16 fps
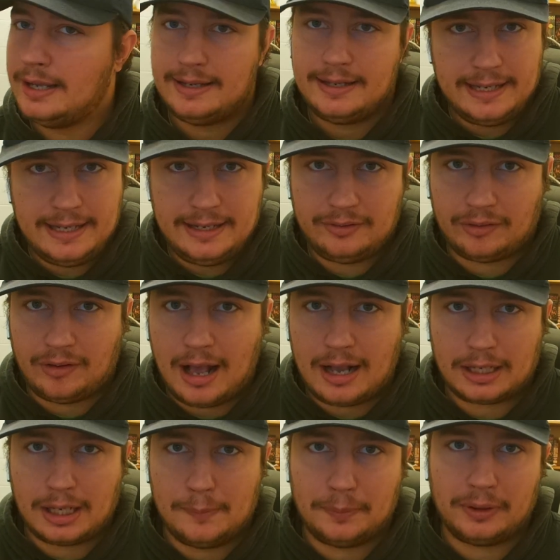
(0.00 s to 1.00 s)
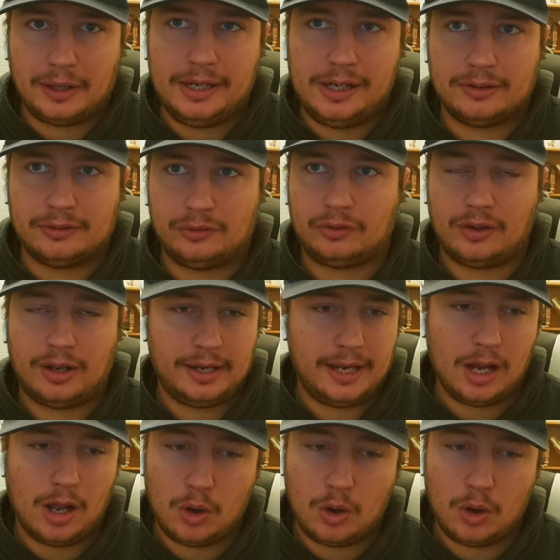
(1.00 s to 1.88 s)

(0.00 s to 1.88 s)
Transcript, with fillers: He's not going to play on Sunday.